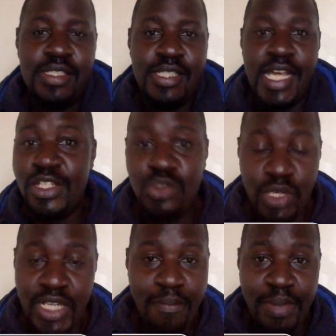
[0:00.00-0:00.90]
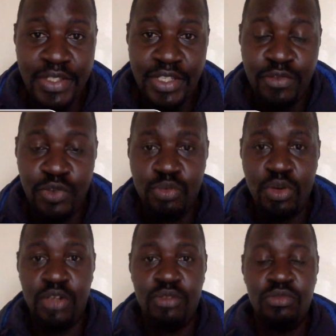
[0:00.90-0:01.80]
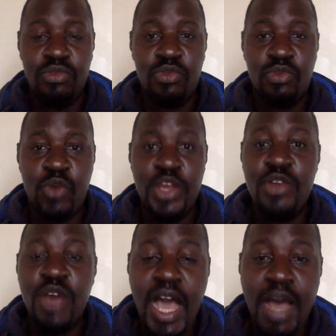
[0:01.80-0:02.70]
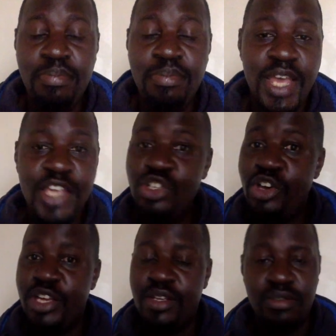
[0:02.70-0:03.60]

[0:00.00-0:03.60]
that is what happens in football. When you are up, enjoy.